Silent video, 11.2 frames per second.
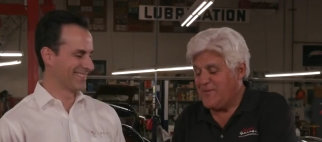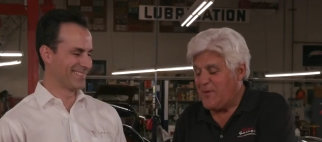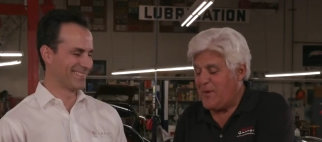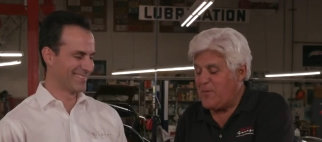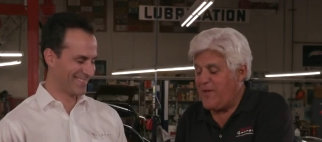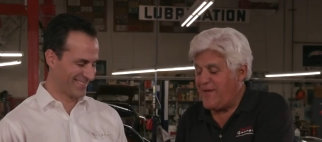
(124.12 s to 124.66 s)

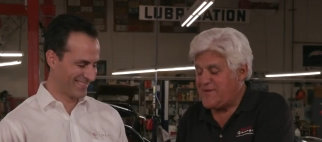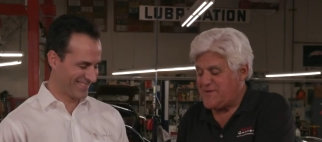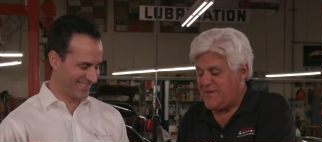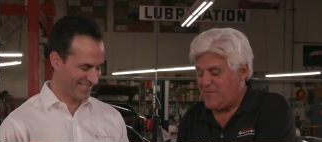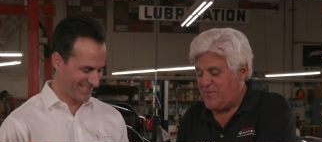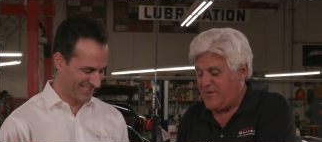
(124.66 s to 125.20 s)
Speaker 1: Now let me ask you
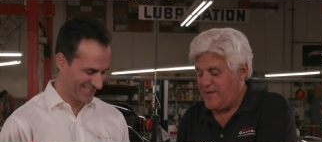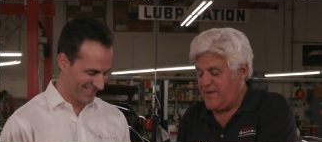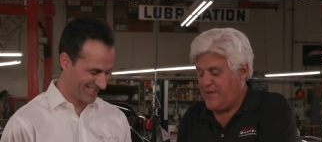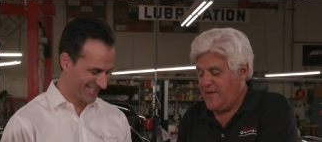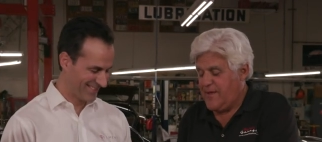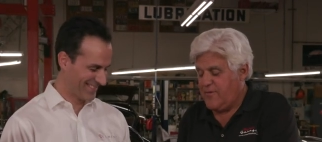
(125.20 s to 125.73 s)
something.
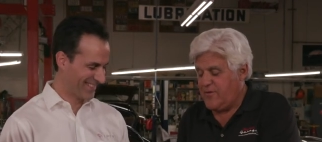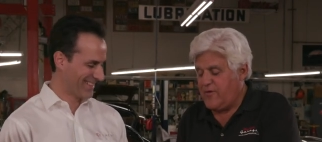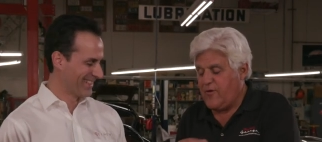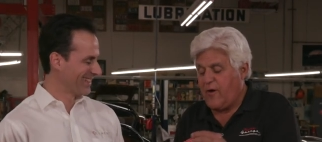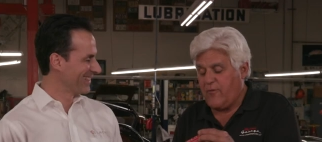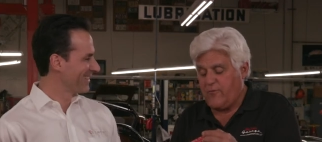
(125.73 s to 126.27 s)

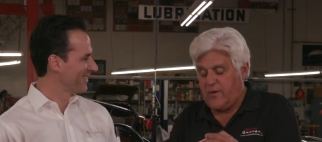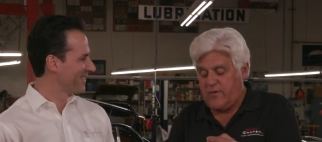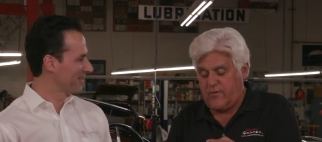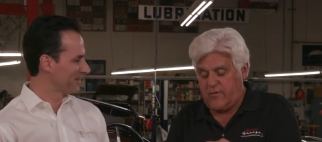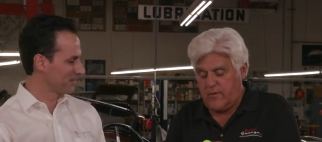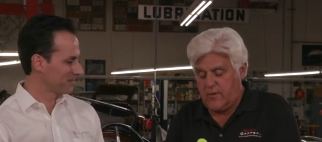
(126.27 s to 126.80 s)
These aren't
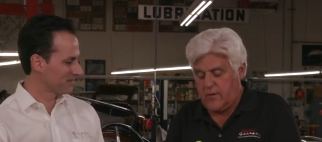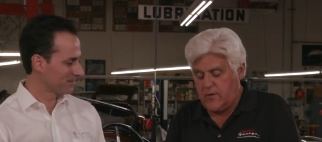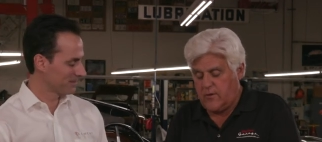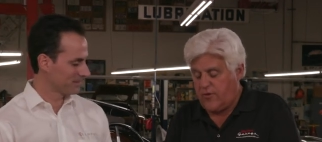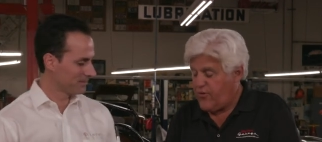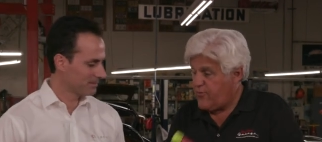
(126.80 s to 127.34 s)
wreaths.
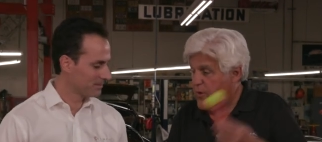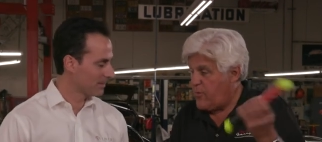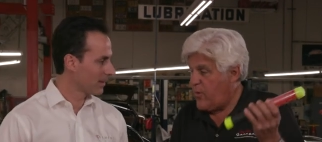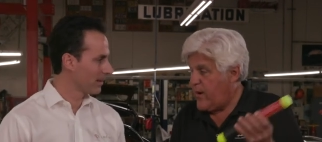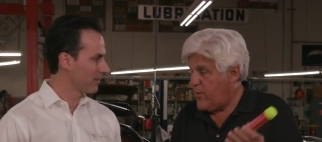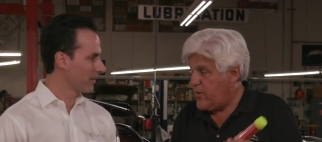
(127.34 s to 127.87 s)
You just throw them
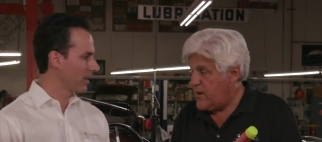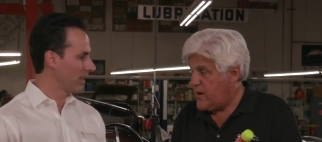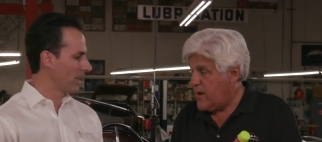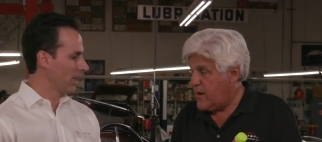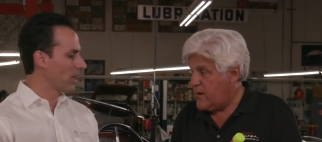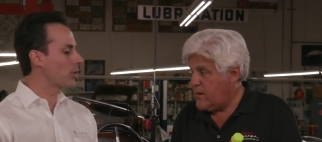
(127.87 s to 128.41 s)
away when you're
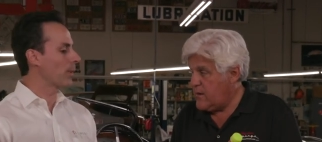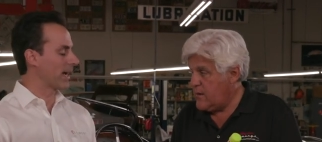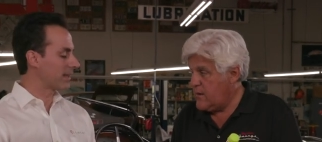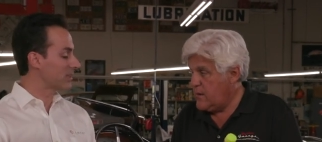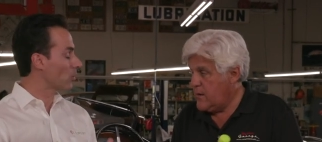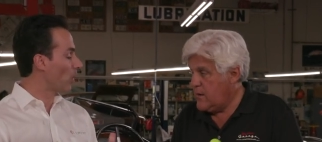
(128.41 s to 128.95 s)
done.
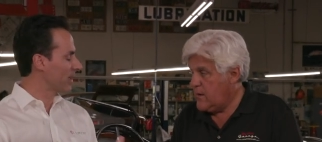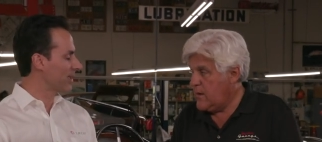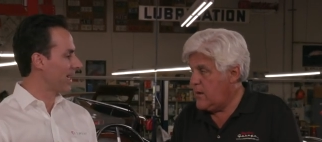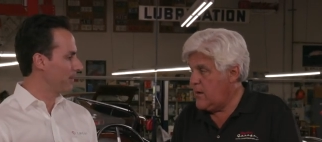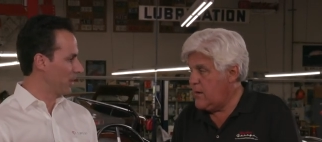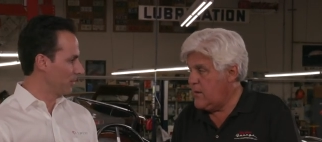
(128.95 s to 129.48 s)
Correct. It's a
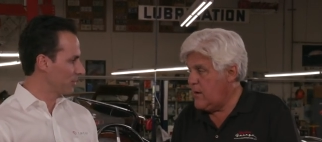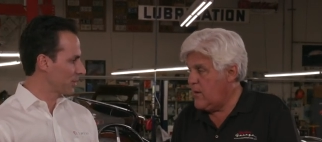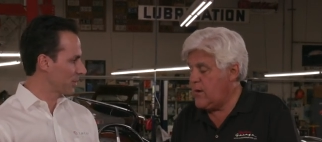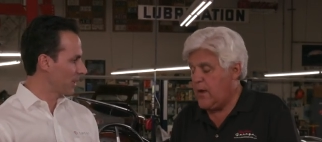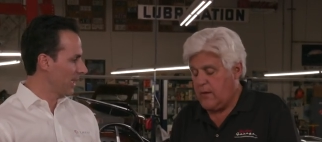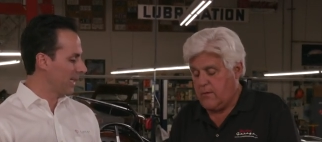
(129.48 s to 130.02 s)
one-time use.
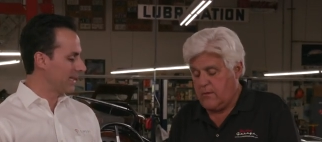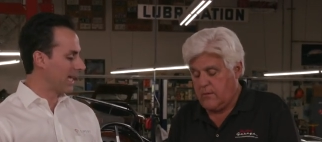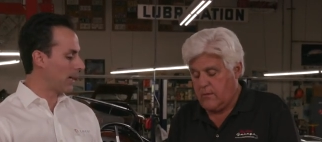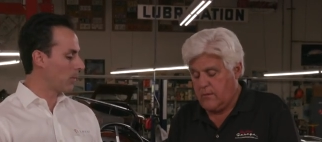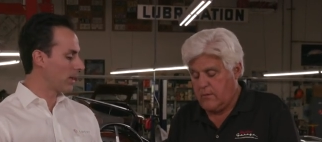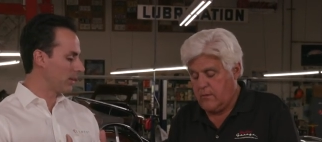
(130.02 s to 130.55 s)
Speaker 2: Okay.
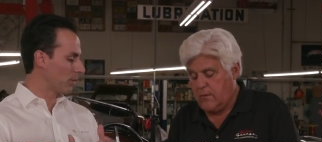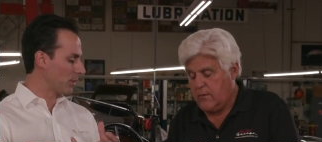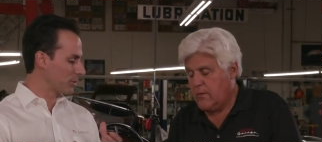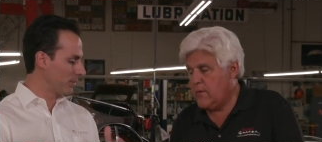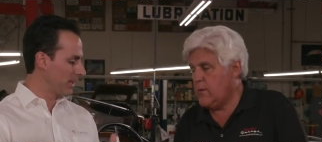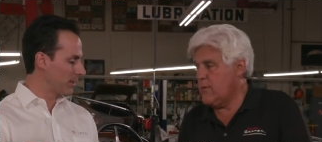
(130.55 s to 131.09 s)
Now, what you
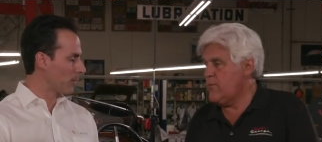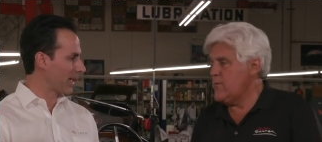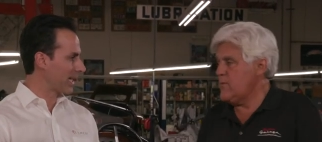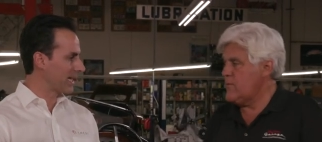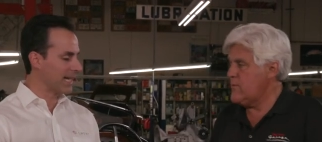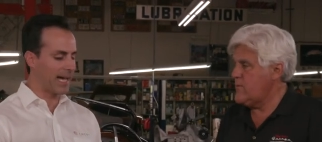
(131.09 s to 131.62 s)
also need to
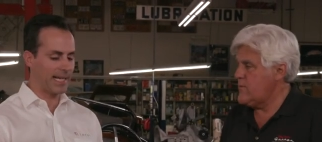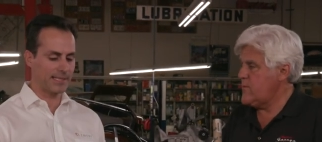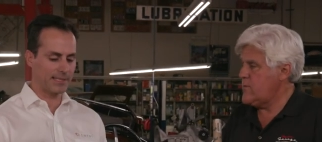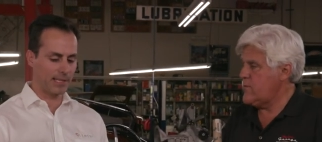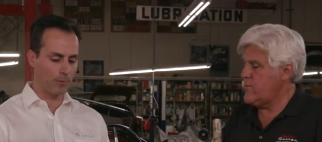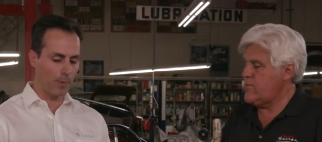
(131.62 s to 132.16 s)
recognize
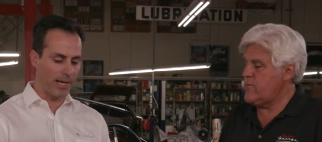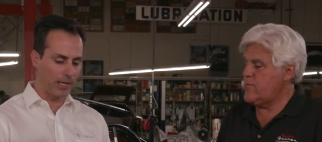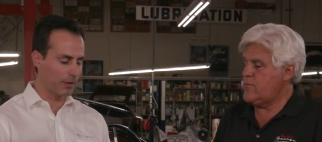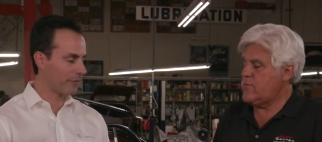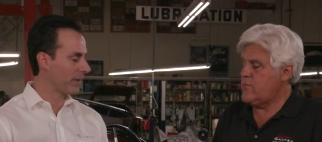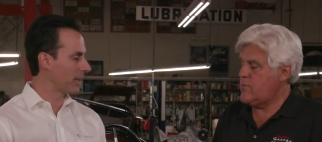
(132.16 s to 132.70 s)
is that a
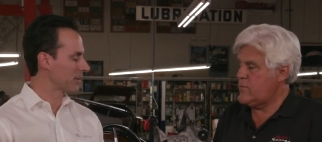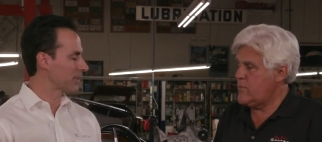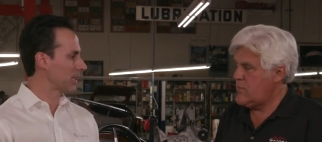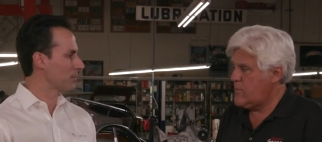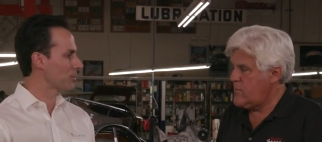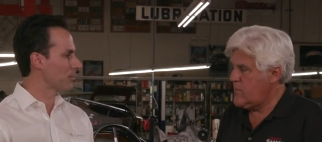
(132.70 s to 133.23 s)
regular fire
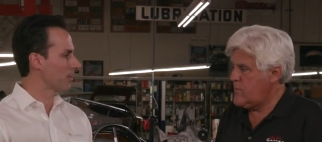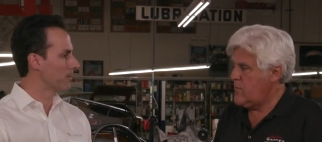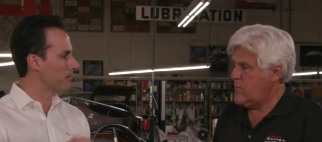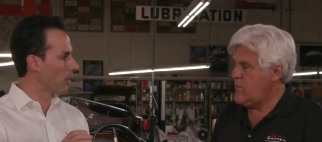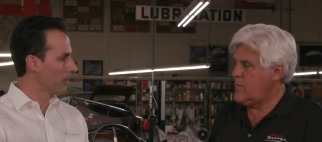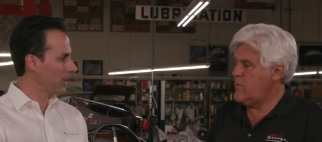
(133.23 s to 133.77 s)
extinguisher, the
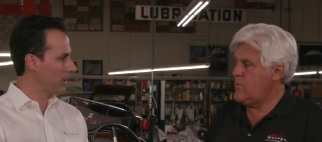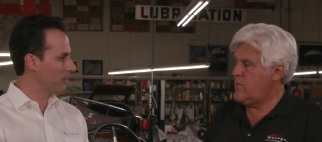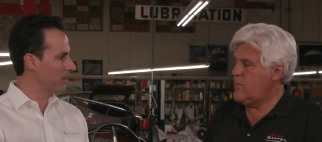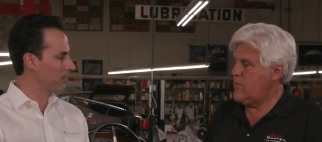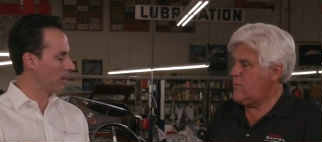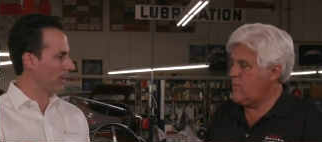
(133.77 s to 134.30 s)
moment you
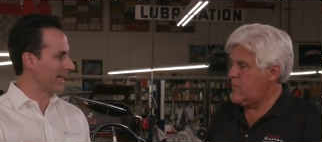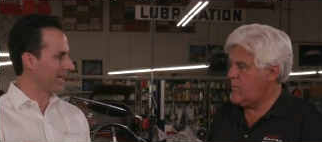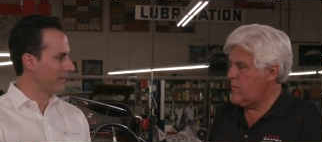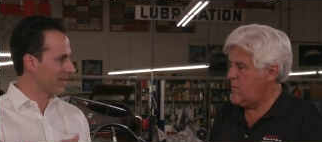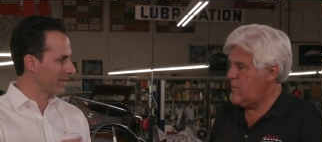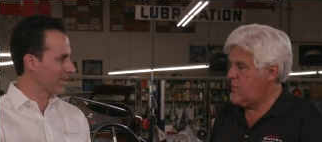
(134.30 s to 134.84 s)
deploy it,
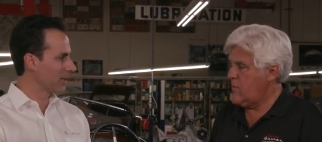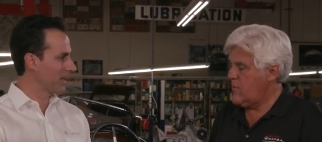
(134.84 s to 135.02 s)
even a little